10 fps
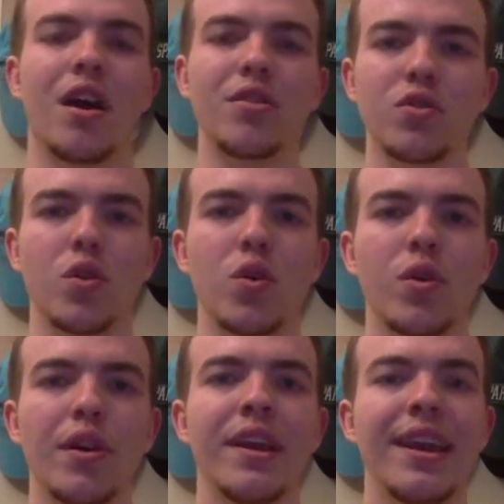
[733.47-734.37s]
our
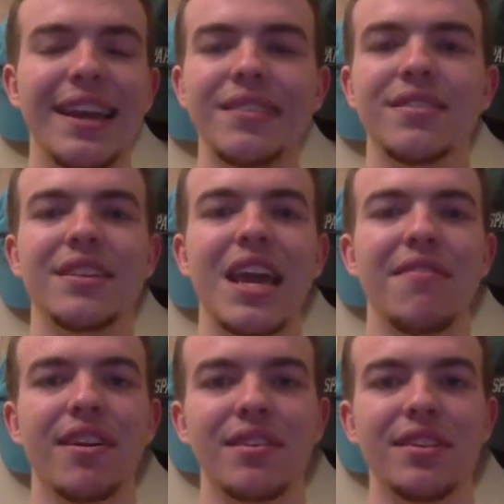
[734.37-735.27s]
Lord and
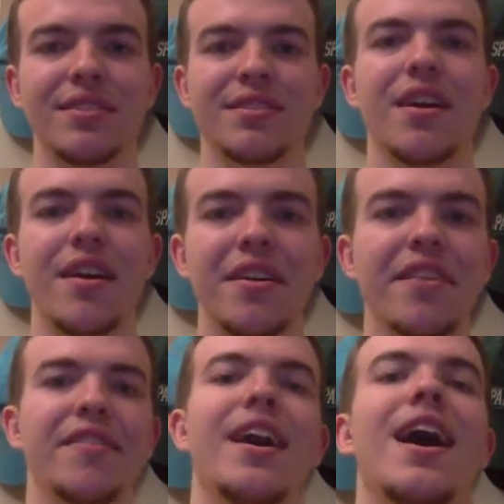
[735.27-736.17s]
Savior, the Son
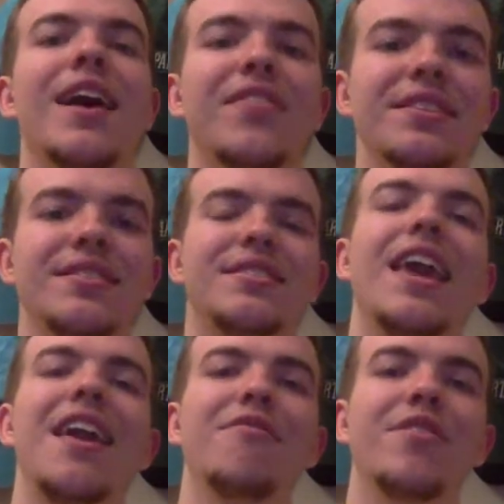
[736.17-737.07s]
of God, the
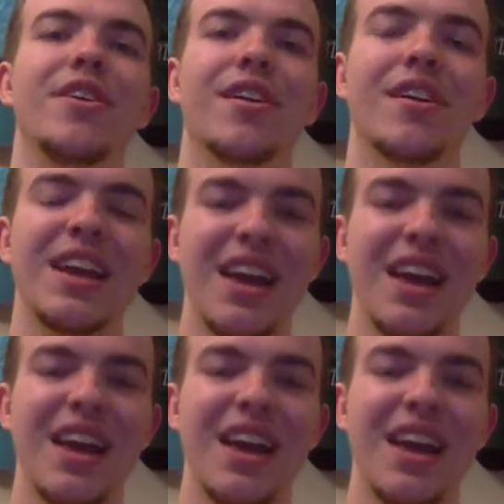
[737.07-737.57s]
Savior